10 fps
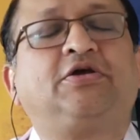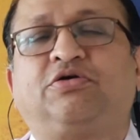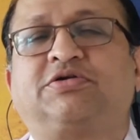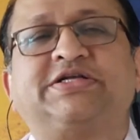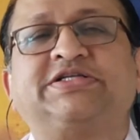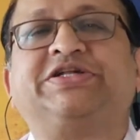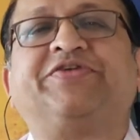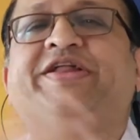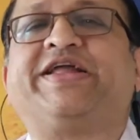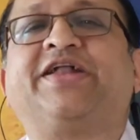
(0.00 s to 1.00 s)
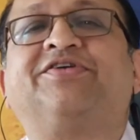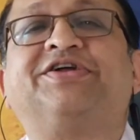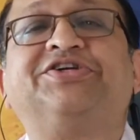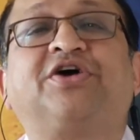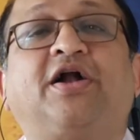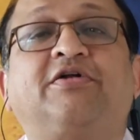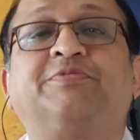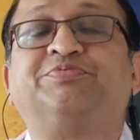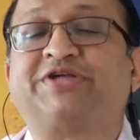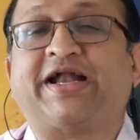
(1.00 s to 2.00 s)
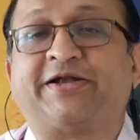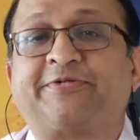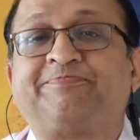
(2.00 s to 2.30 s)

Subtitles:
your sensitivity can reach 100%.